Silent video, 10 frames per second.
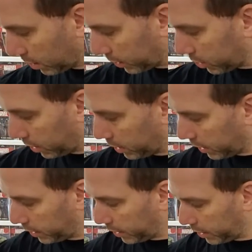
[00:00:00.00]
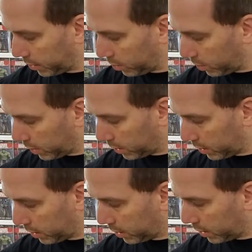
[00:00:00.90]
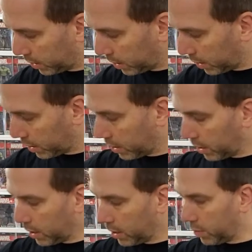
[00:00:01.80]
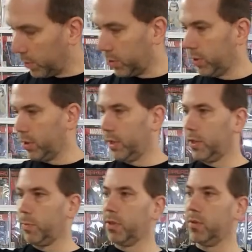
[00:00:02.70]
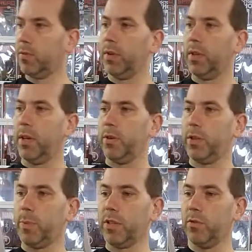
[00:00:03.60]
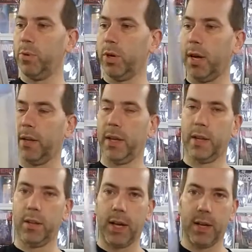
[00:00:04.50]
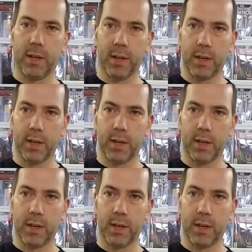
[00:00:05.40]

that's good. And then the other one, which was the other expensive book out of that lot,